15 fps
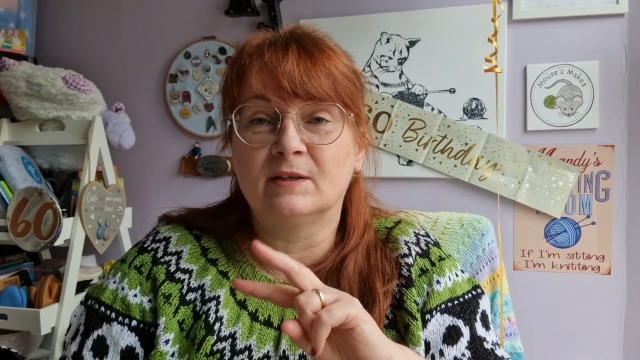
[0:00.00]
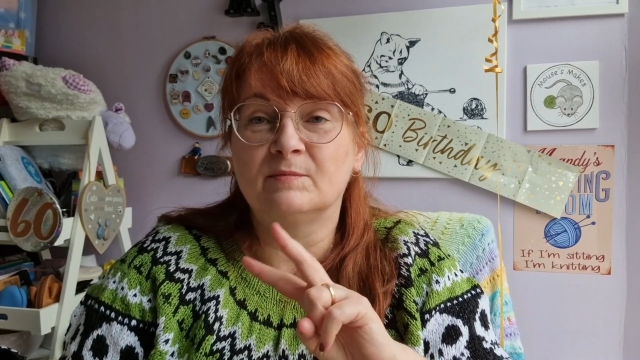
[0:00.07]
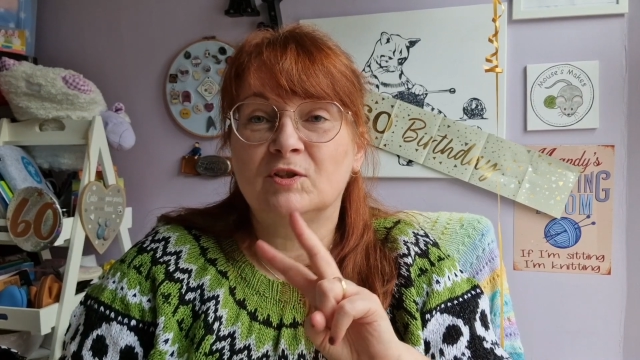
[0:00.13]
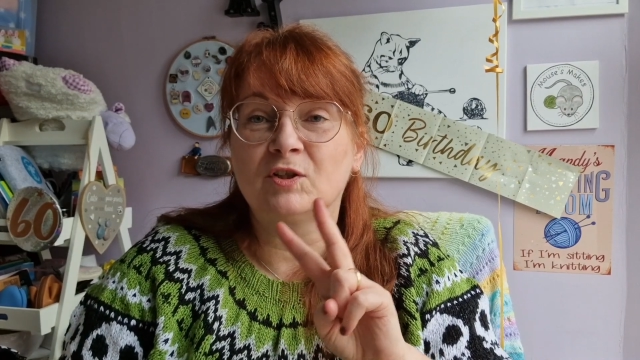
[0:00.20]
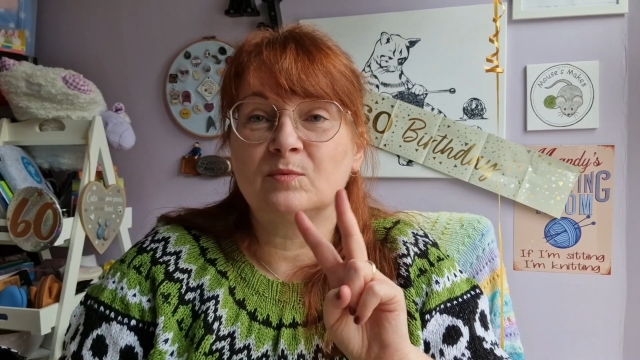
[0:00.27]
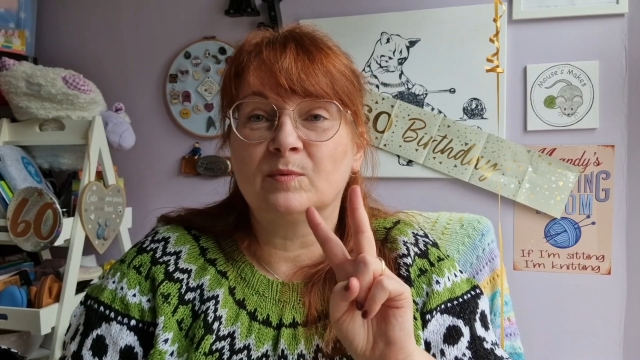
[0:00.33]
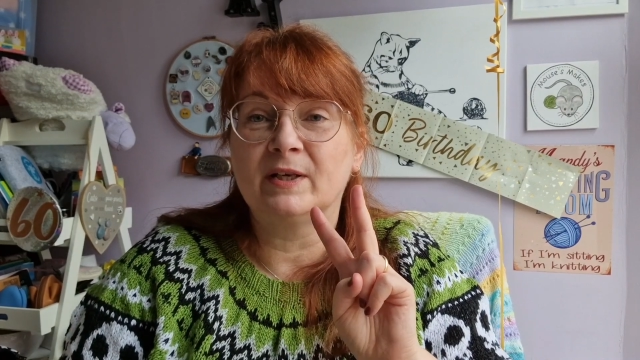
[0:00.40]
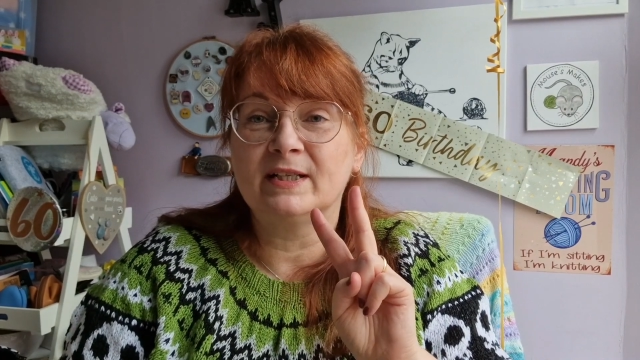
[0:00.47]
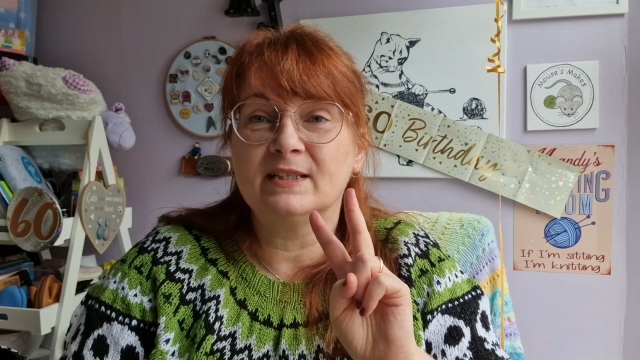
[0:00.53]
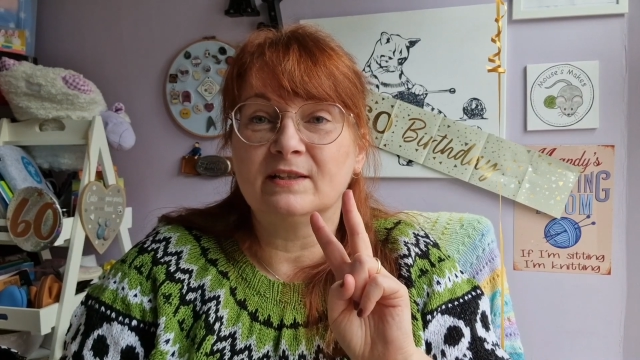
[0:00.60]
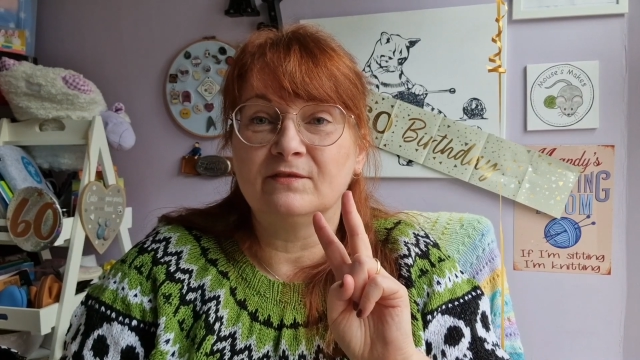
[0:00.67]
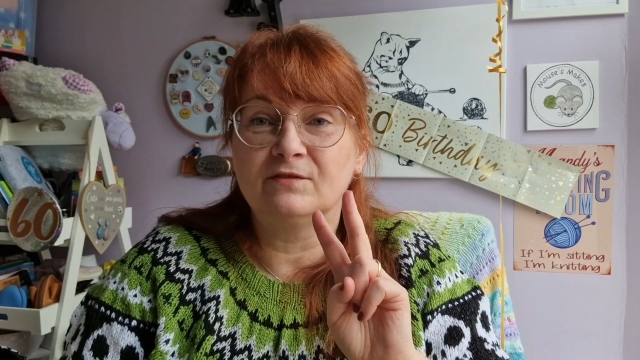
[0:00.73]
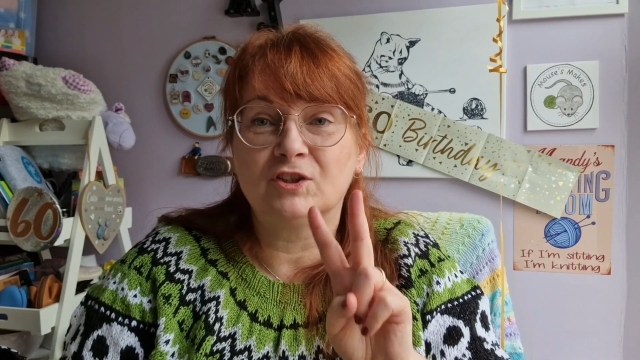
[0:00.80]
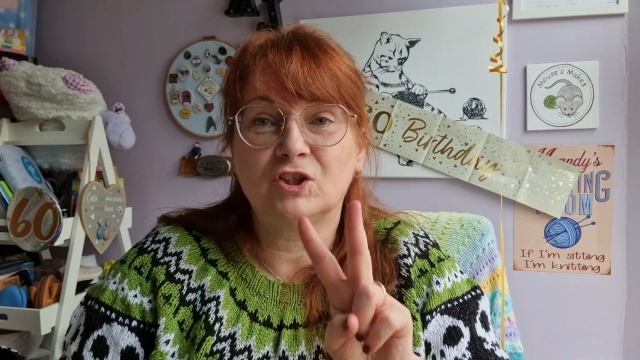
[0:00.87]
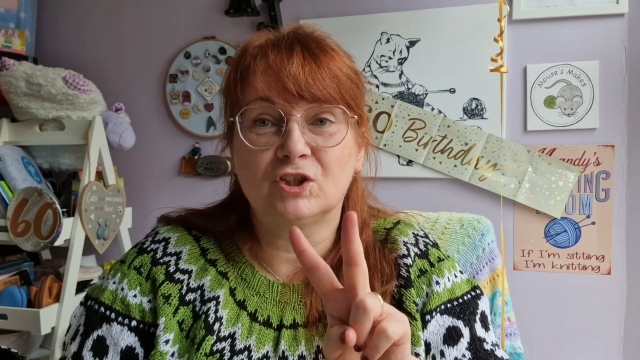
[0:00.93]
I'm just
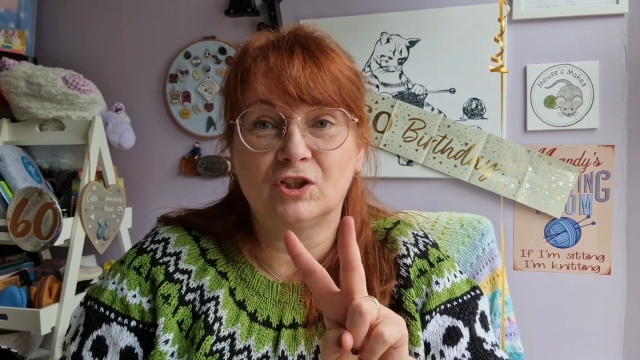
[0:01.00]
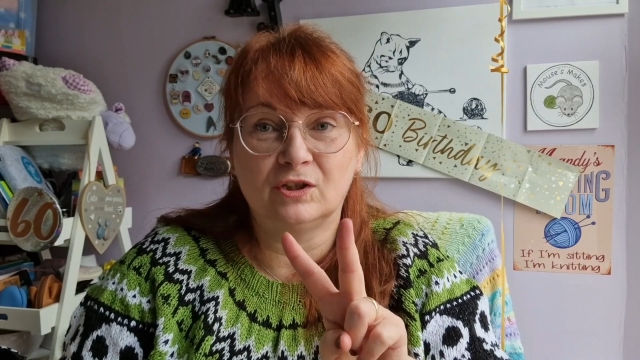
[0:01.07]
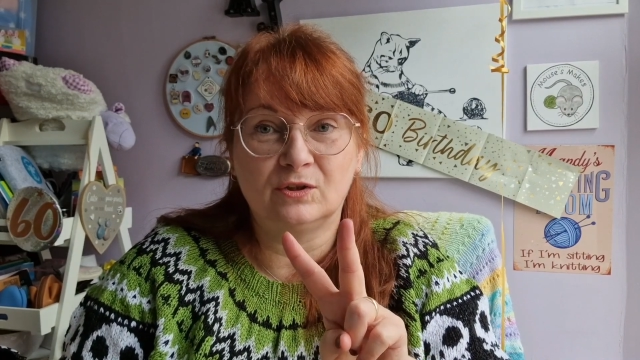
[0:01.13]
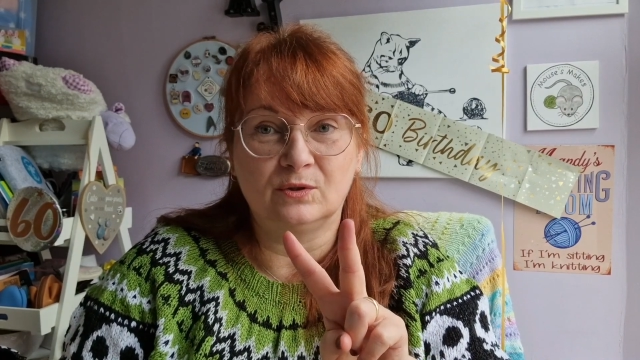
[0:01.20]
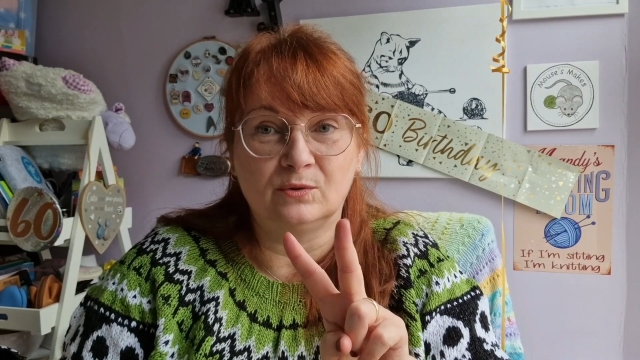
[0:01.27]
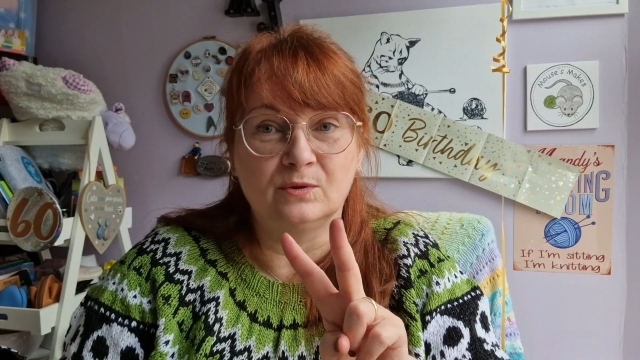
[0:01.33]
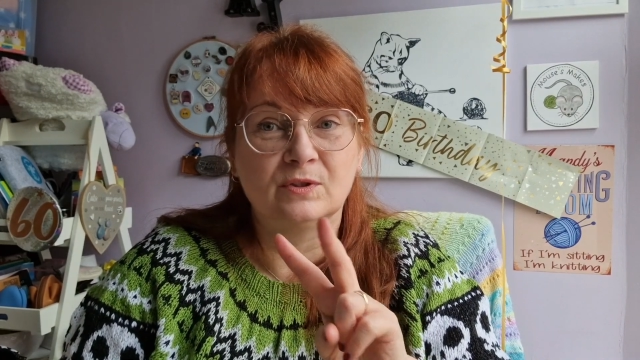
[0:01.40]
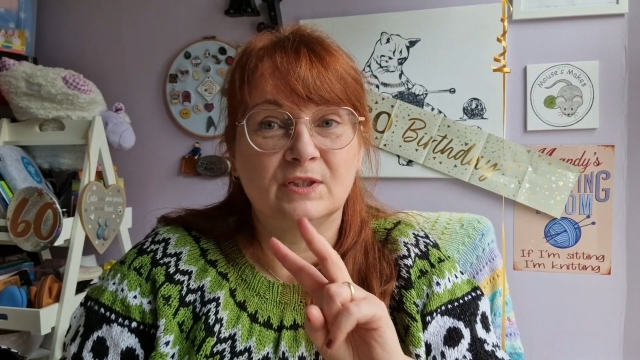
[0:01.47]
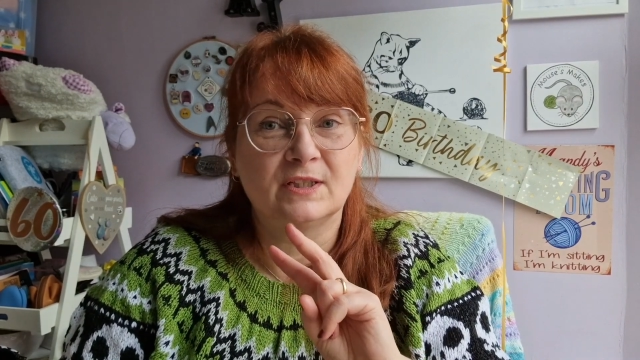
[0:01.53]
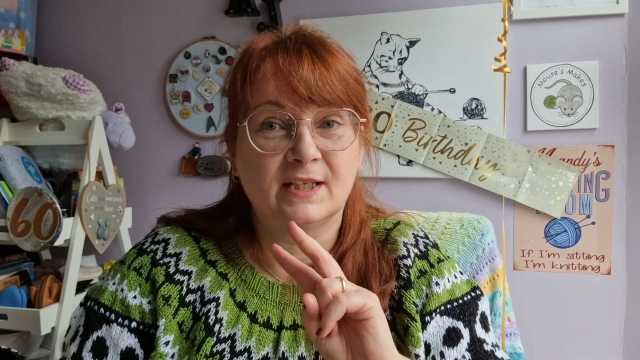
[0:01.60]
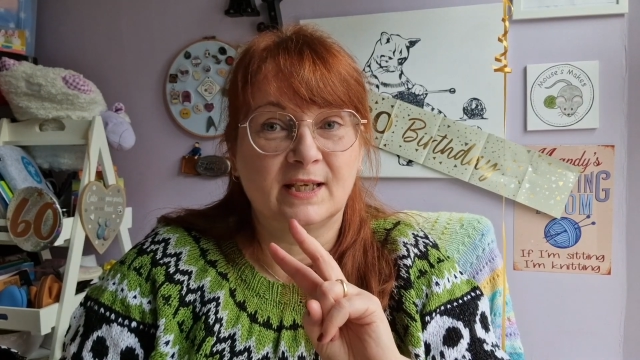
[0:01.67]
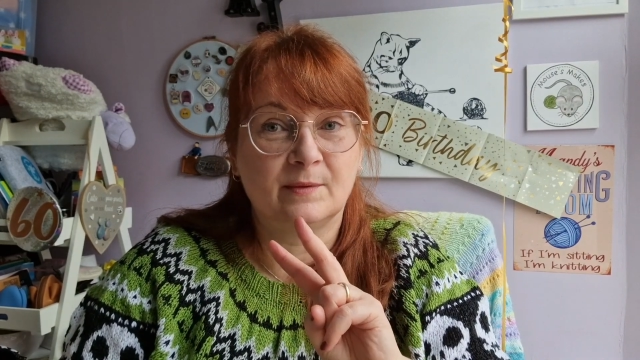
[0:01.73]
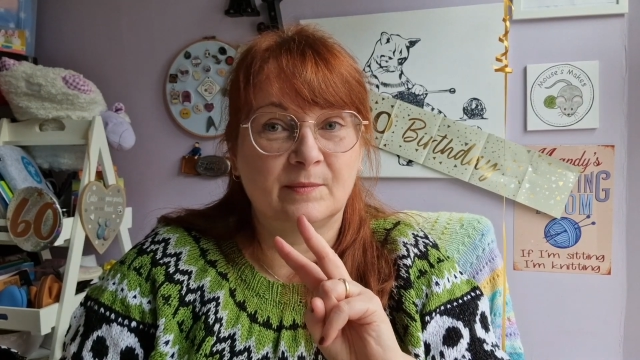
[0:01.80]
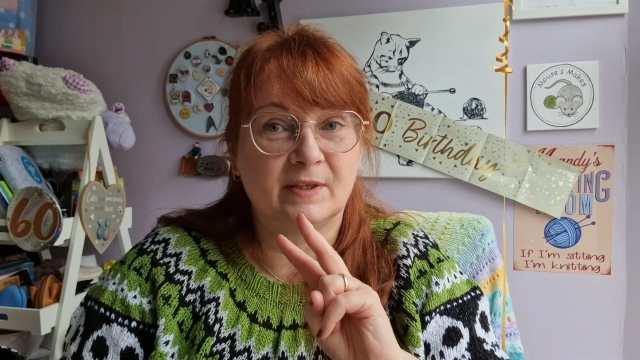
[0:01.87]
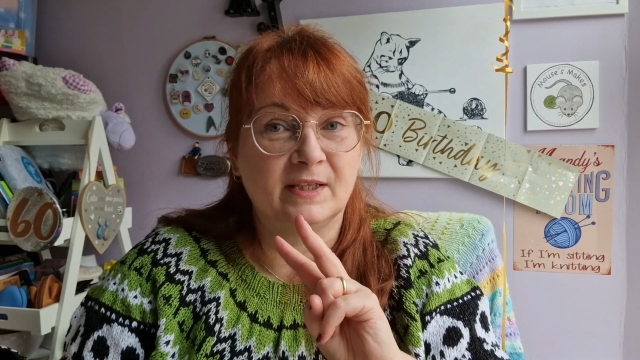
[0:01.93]
waiting for 2 to
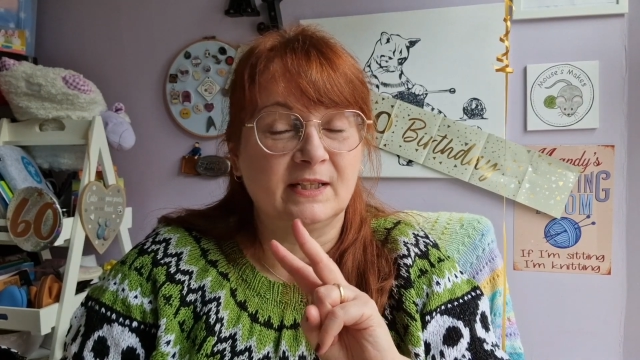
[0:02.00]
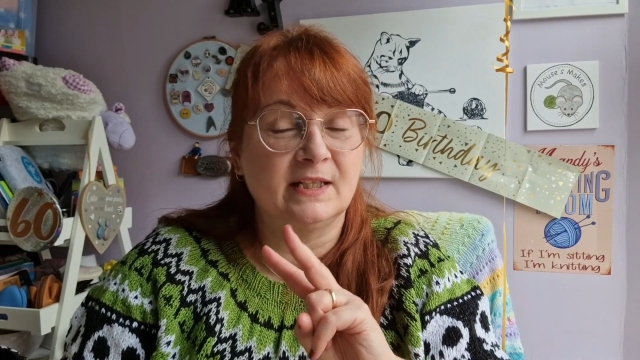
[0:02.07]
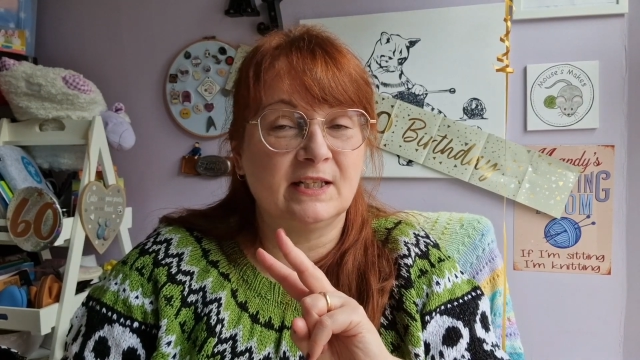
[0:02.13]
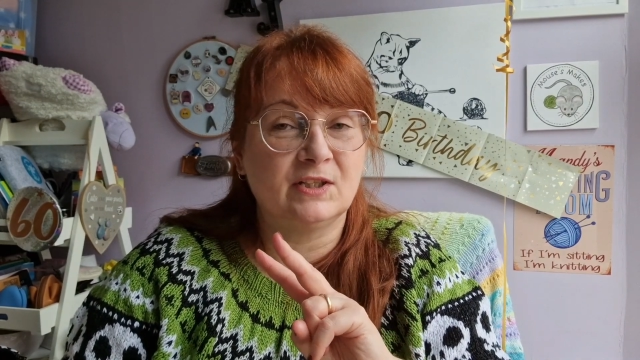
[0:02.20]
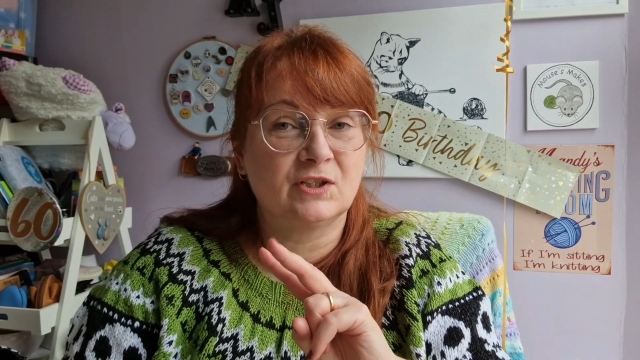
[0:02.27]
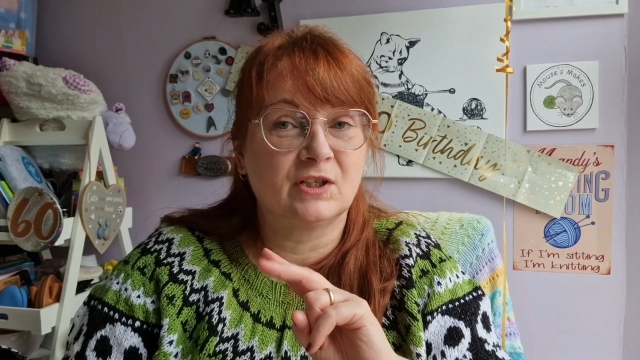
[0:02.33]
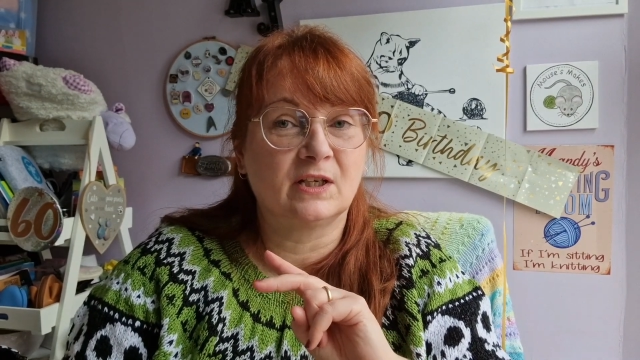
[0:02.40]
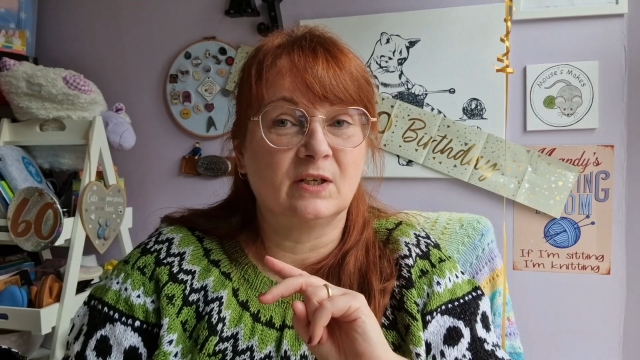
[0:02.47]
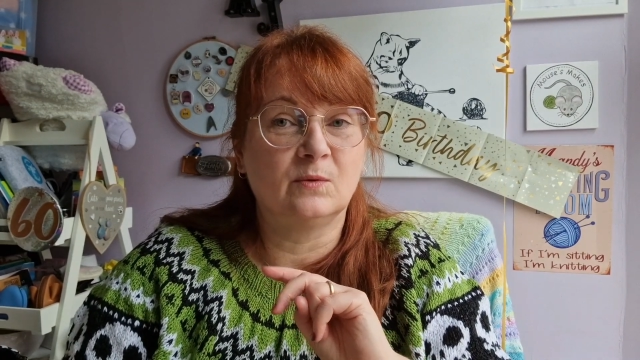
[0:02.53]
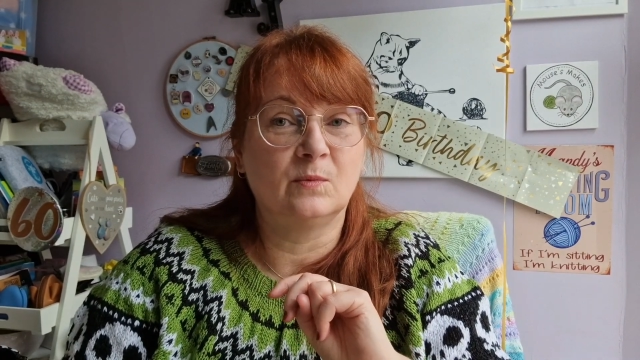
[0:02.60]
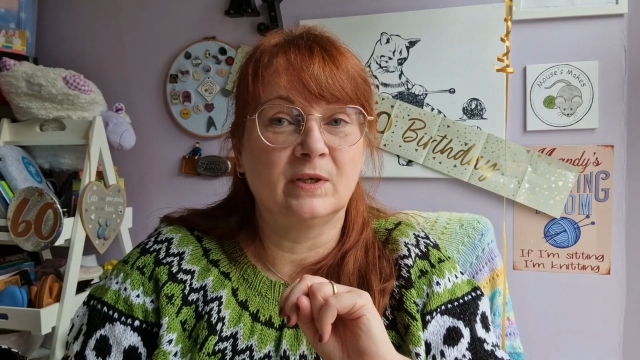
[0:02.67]
get where they need to go.